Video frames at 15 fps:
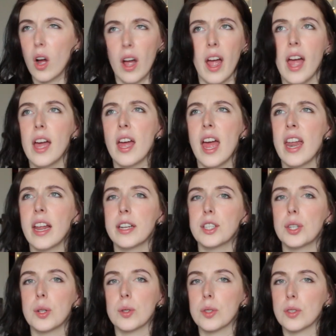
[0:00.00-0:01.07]
And I
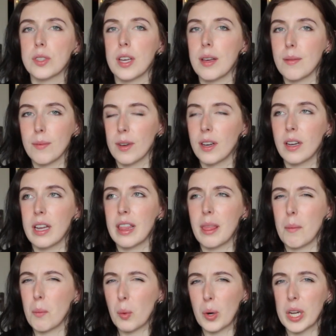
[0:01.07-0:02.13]
should also say in the
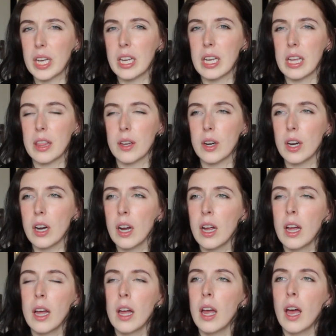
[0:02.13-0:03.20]
morning either.
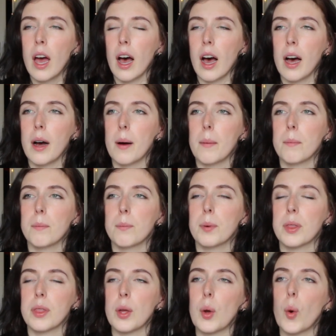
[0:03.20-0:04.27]

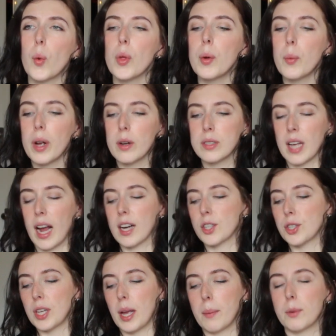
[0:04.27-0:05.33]
But the only way I was
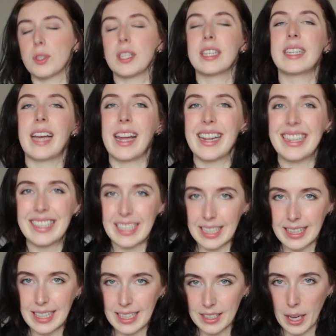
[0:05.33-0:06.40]
actually able to get into
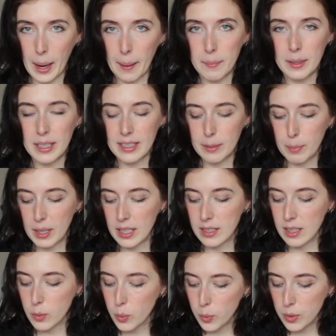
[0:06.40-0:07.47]
this habit, because
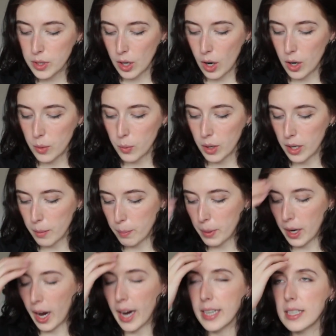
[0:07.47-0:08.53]
this one was a hard one,
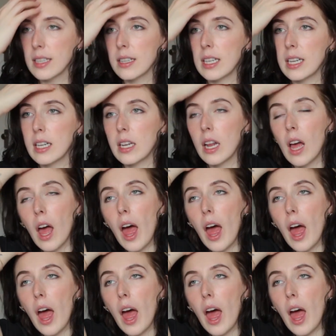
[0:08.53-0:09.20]
but I deleted